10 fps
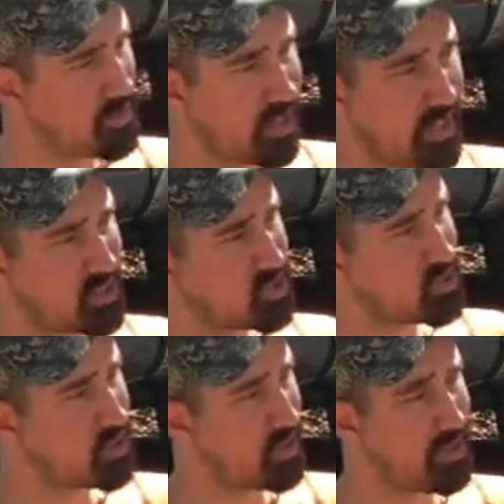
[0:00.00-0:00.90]
Now that's a
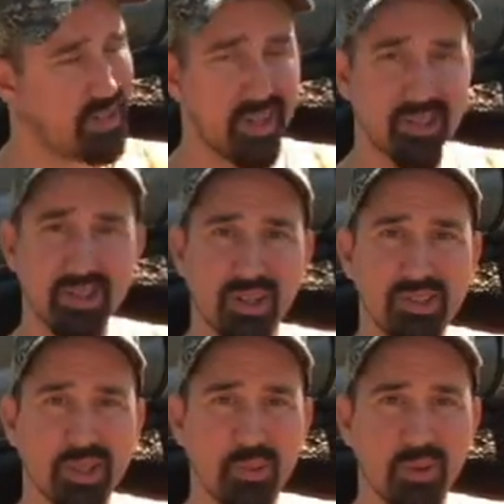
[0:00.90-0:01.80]
start. You gotta start
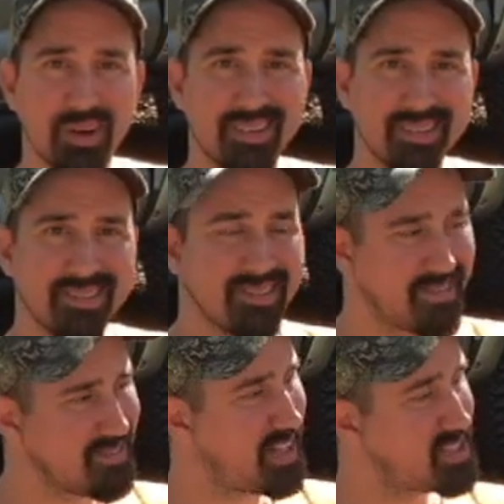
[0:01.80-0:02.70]
somewhere.
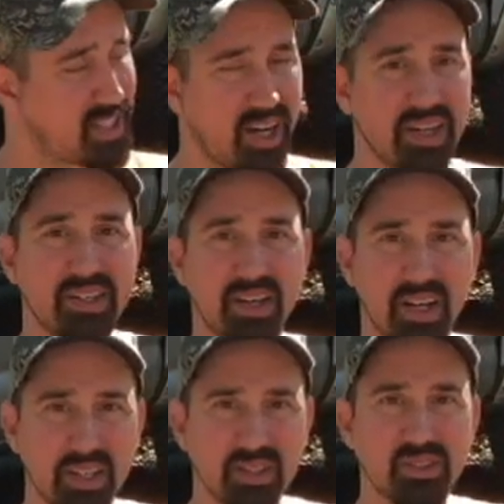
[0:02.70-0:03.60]
That's how I did.
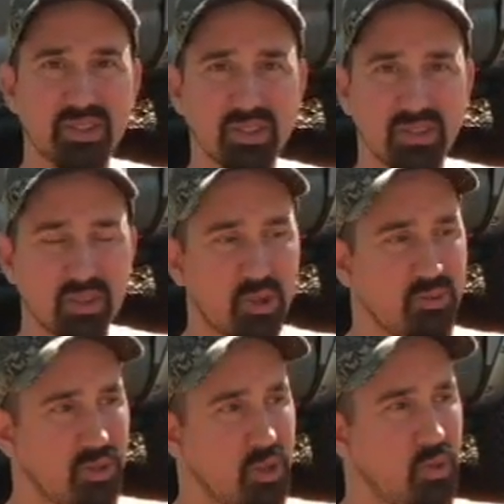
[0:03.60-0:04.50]
I used to just do a
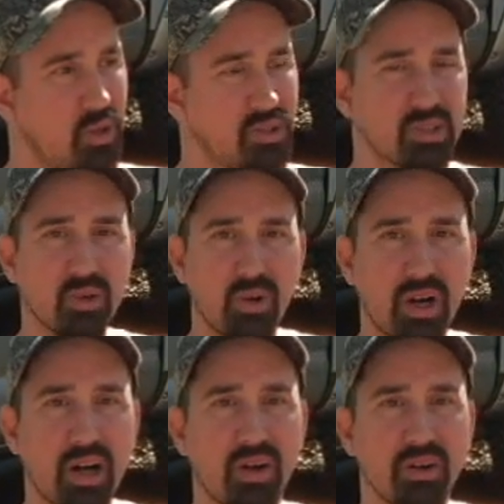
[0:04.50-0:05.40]
few once in a
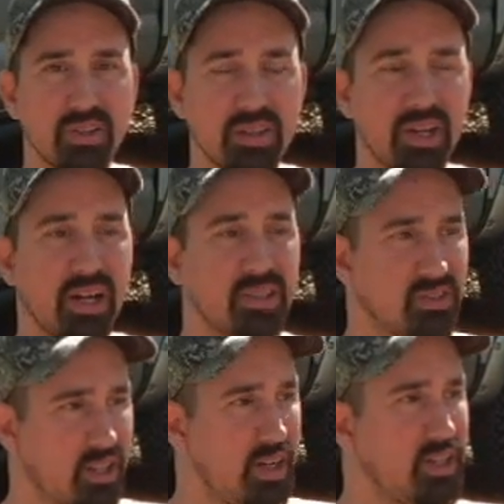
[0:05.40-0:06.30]
while and then I
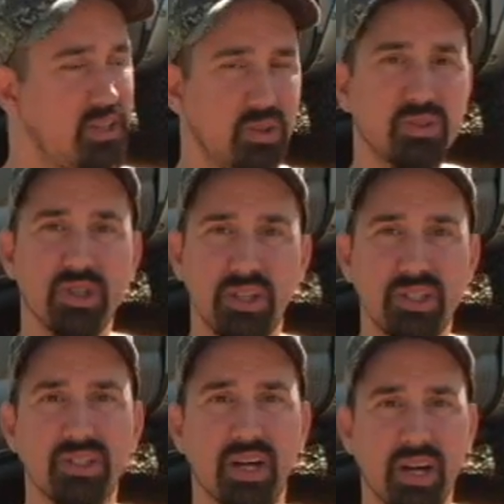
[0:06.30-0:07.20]
decided to do Sunday
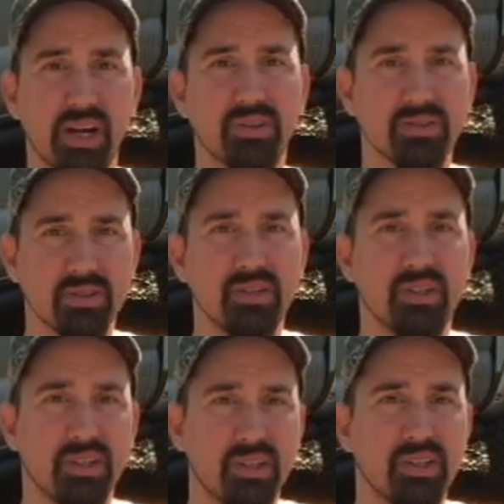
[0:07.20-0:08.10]
shoutouts.
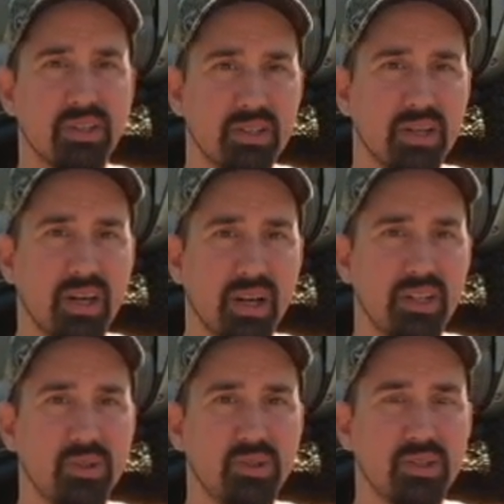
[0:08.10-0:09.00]
And I
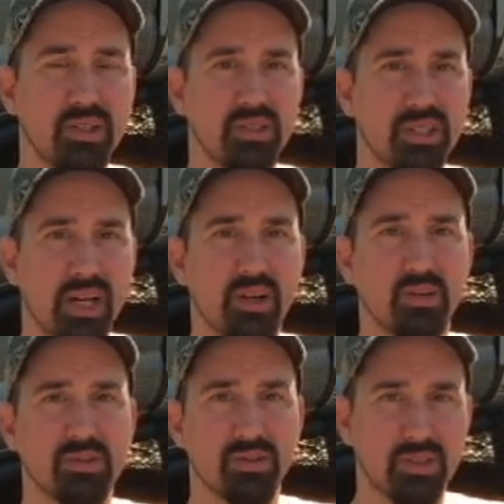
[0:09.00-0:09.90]
do 10
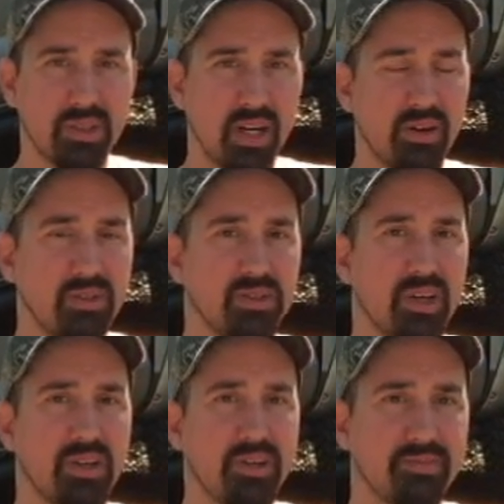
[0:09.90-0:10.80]
channels every Sunday.